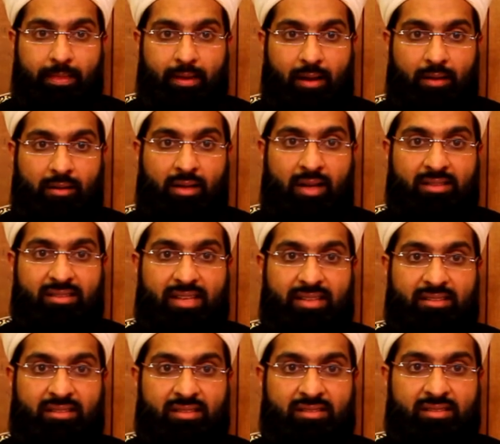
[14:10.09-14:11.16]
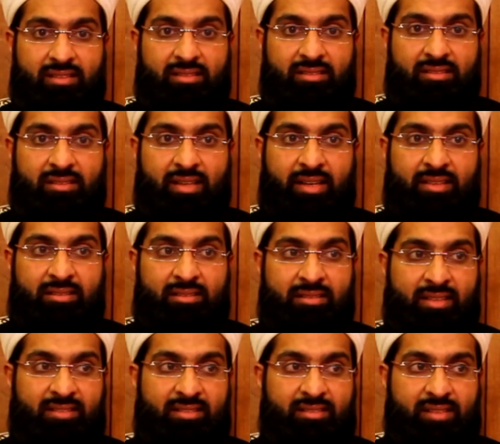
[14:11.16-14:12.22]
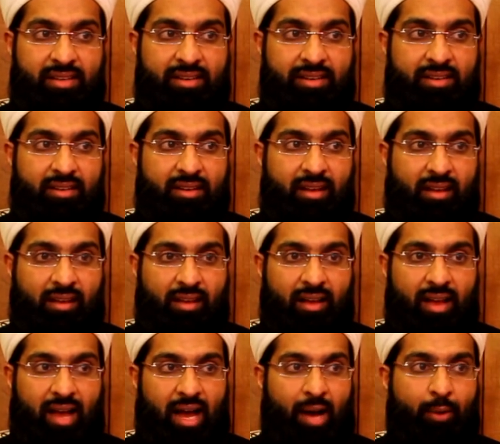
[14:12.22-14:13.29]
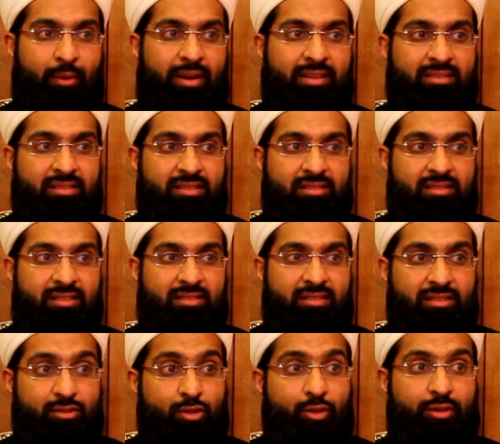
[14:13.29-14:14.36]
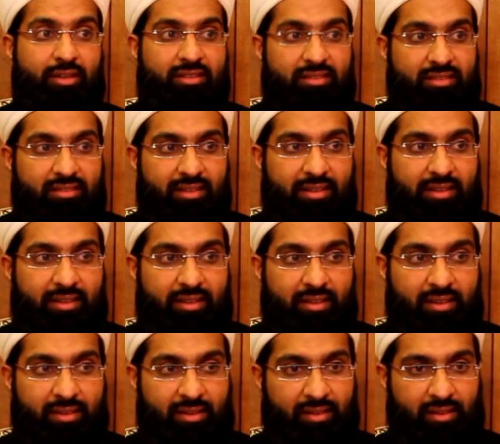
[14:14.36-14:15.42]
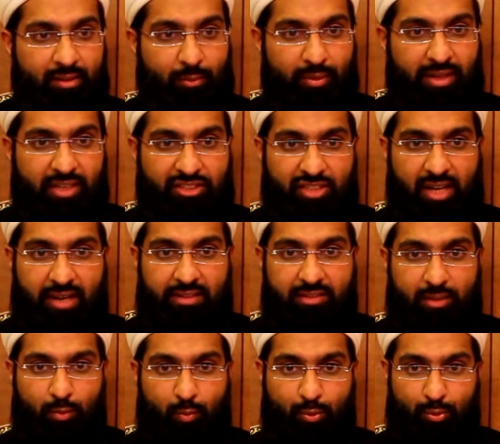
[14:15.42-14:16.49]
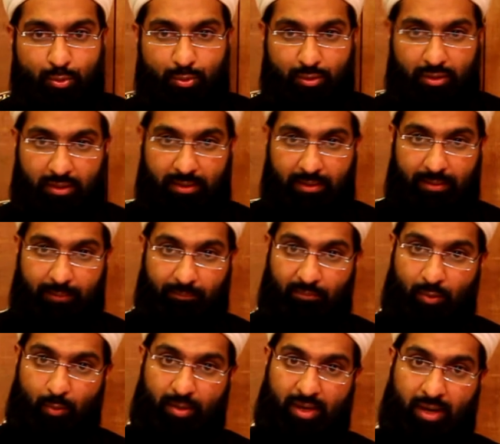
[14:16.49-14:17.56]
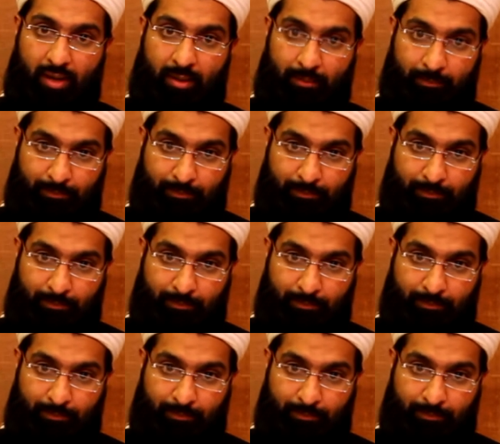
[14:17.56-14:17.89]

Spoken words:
Allah's existence is necessary. Our existence is not necessary. We are jaizul wujud. We are,